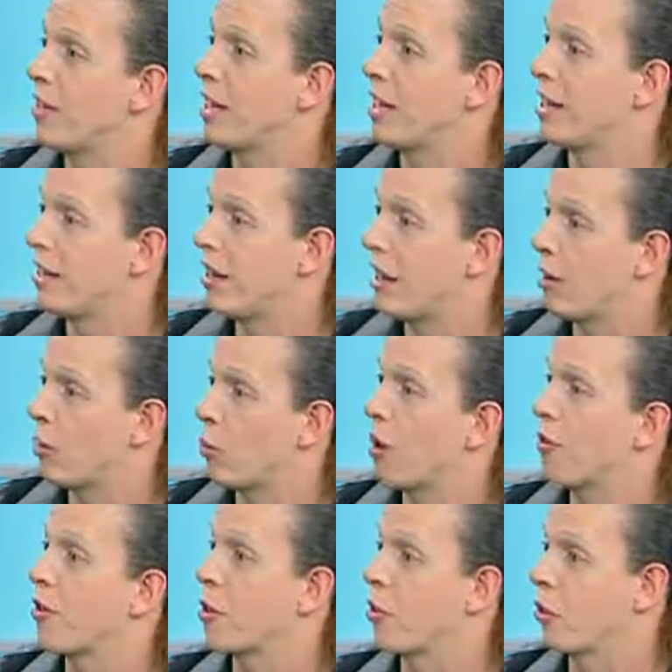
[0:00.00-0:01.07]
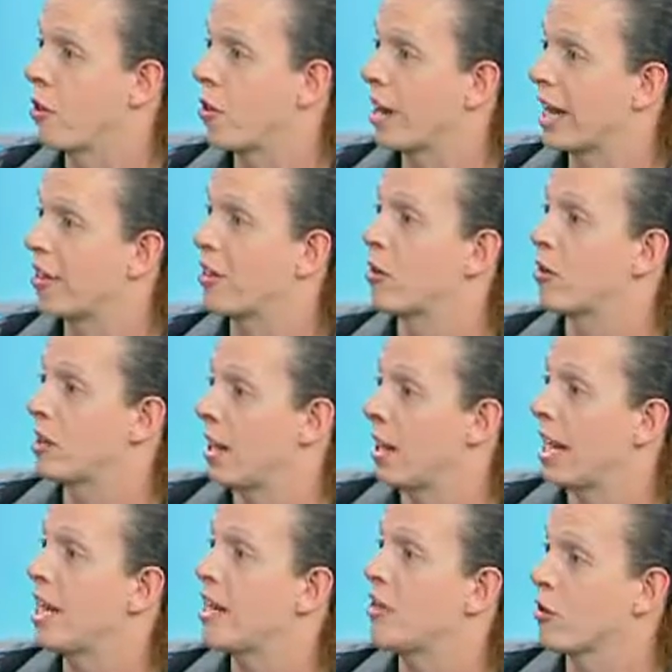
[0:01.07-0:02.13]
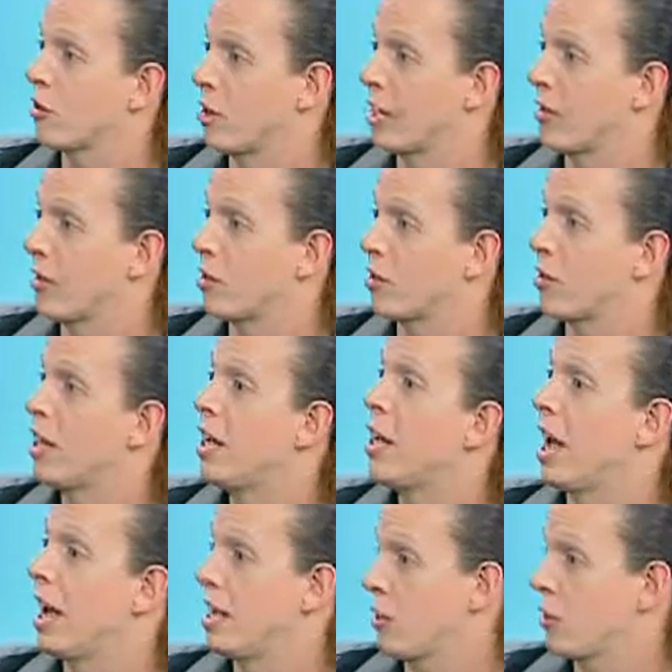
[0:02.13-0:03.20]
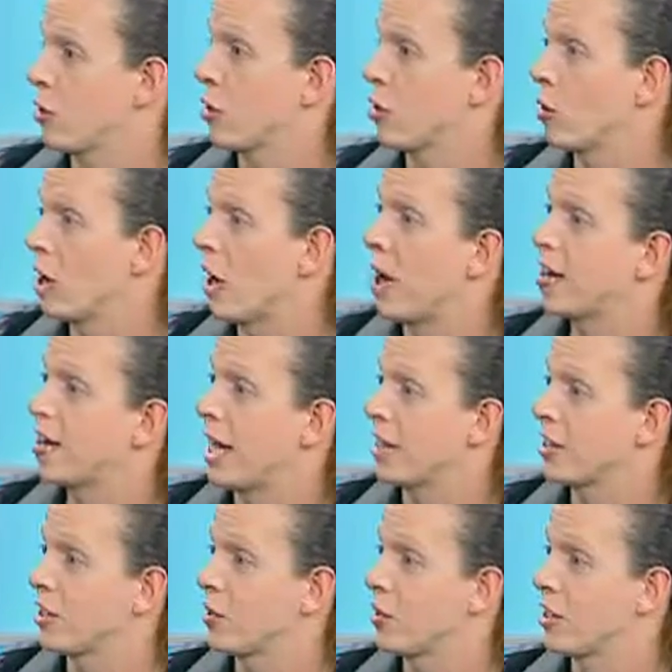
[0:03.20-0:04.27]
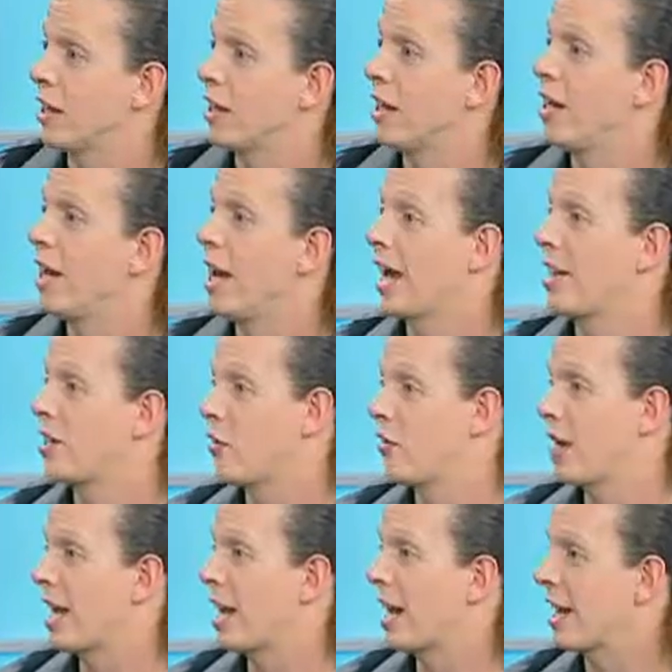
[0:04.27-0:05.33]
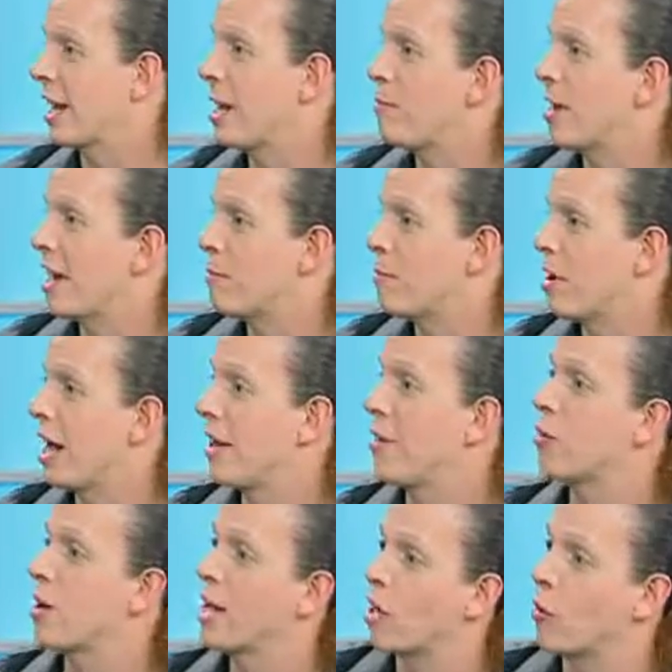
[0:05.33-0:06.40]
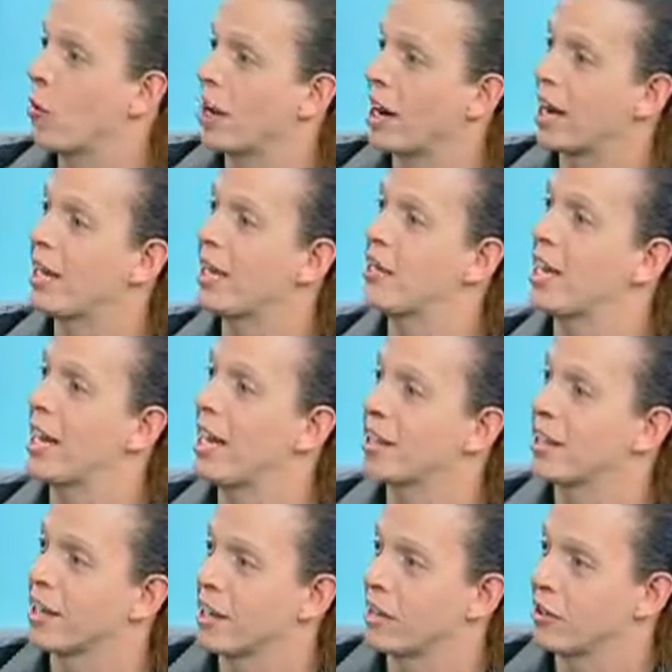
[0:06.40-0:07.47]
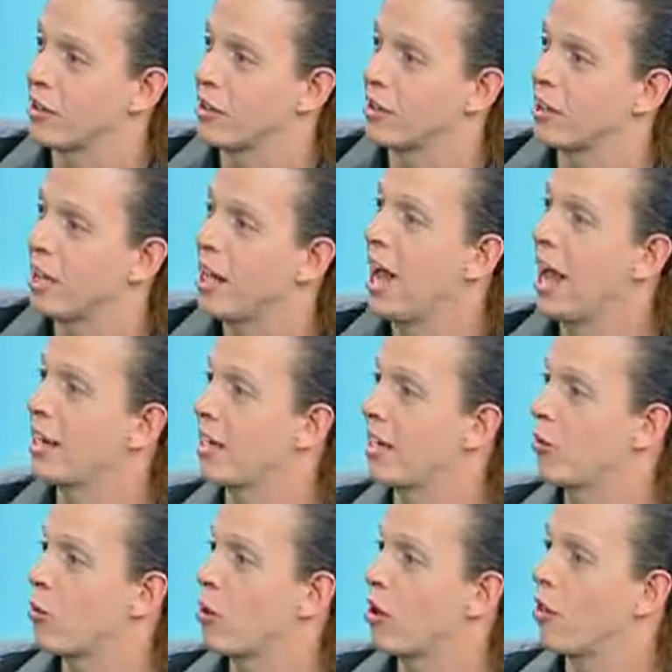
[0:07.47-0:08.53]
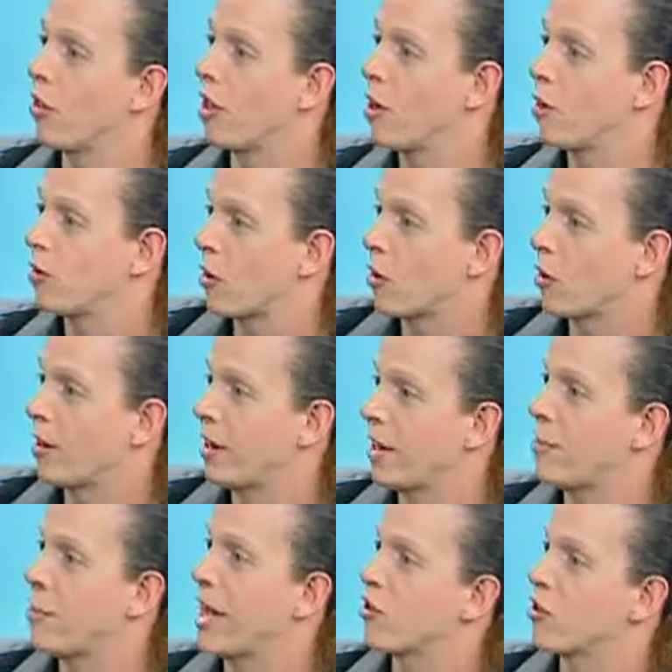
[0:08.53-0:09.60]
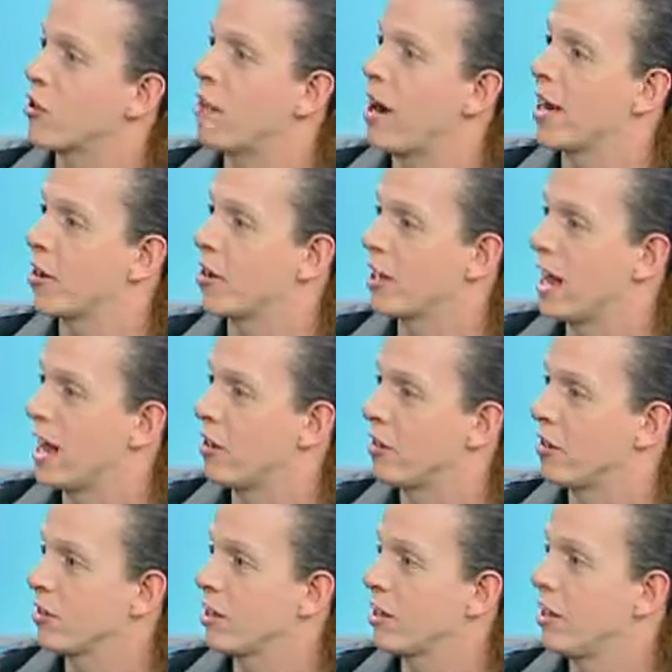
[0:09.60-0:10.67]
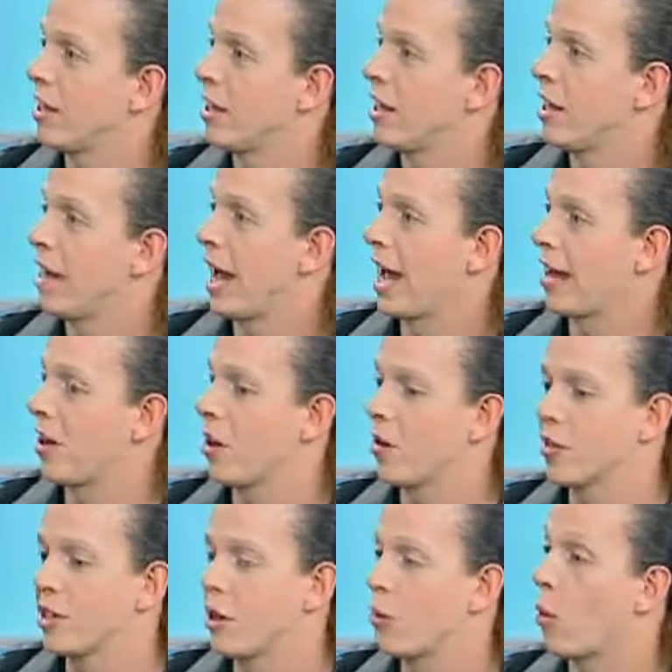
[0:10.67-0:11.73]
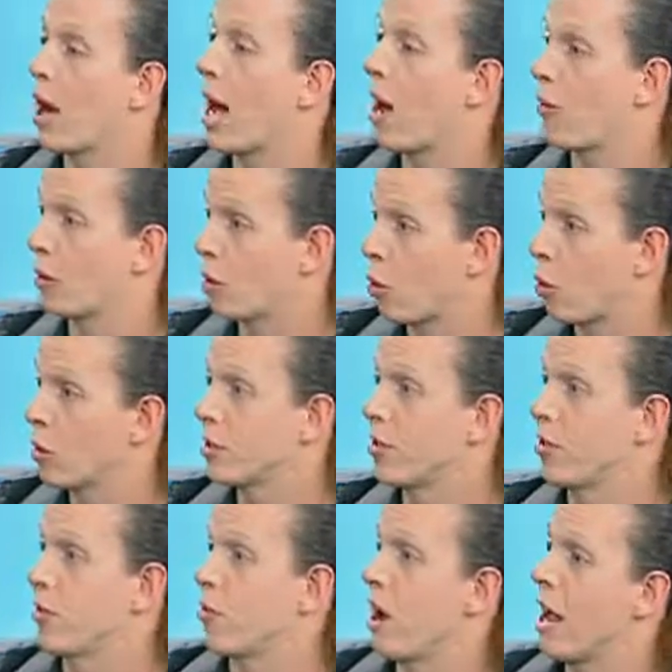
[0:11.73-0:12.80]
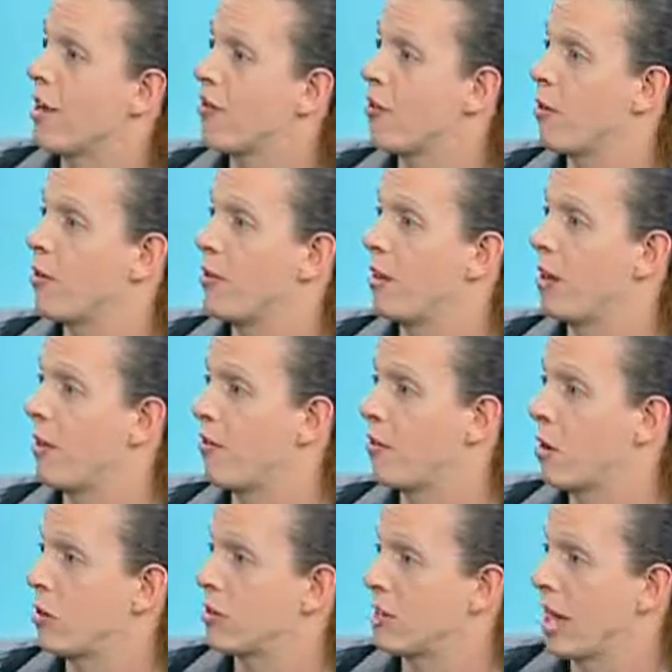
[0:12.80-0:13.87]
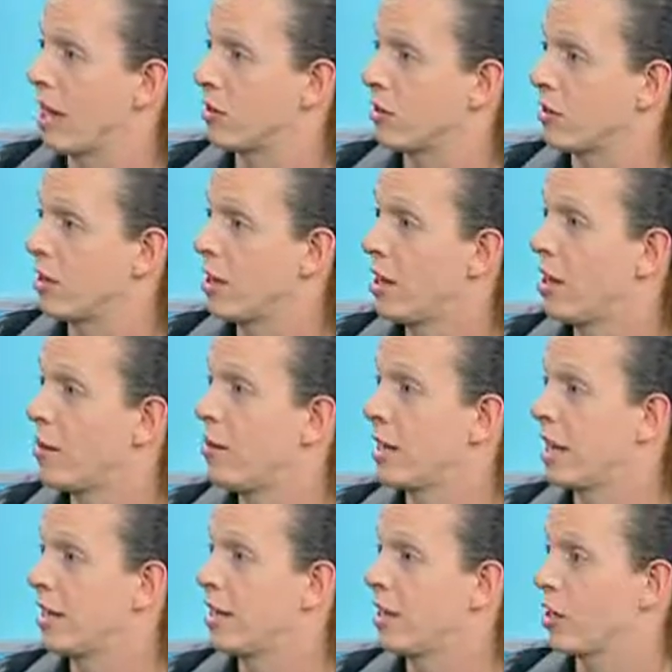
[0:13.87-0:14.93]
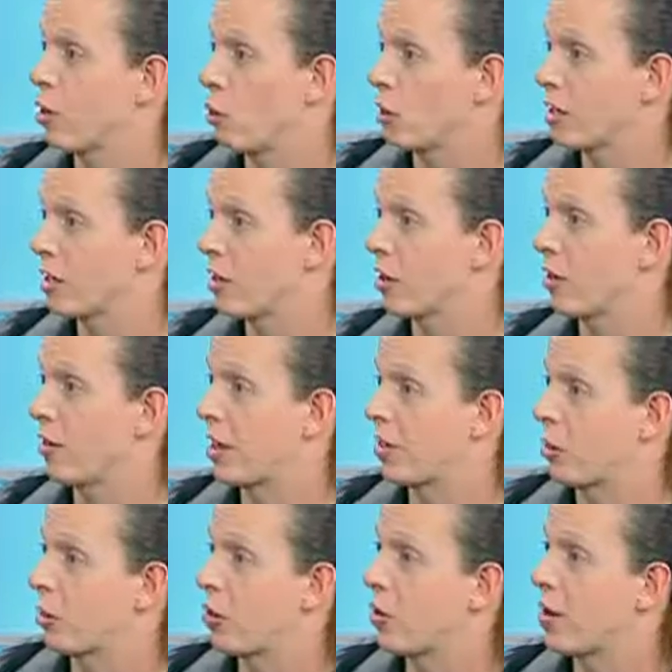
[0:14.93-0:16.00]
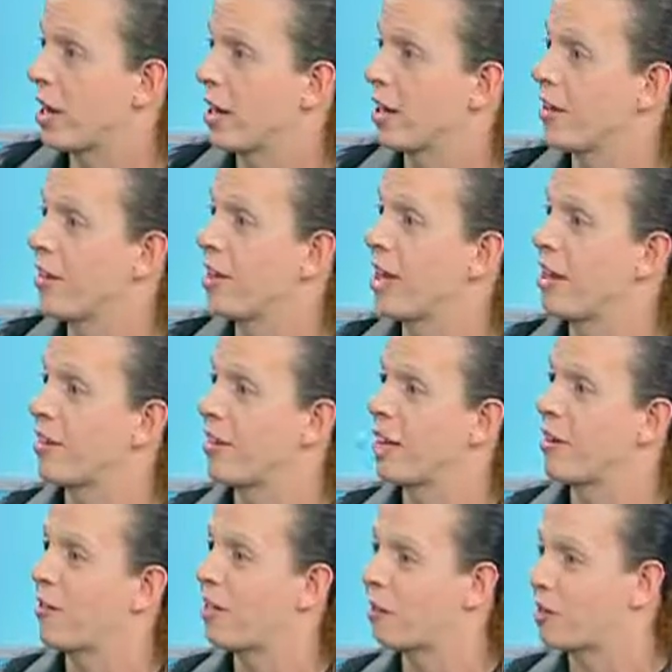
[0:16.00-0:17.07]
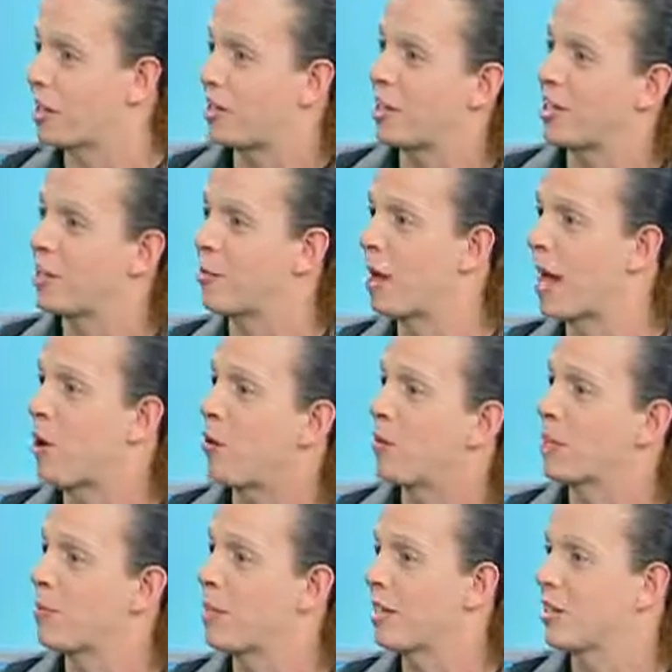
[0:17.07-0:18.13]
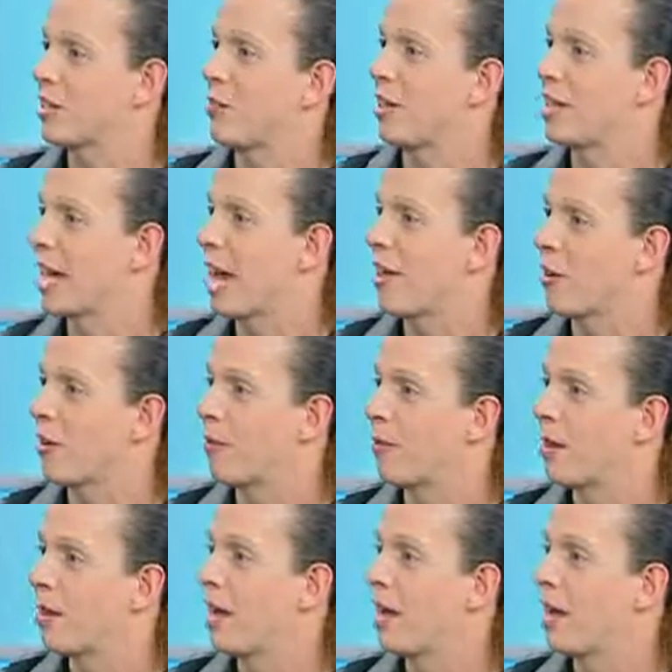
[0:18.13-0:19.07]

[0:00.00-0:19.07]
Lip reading: that what they're learning, there's a history, there's a historical context to it. And so if they kind of keep that in mind, then when I go on and I teach key signatures, I teach what all the notes are and major and minor scales, and also how the chords are derived from those scales. Because the chords that they're learning, there's a system to how all these pieces fit together.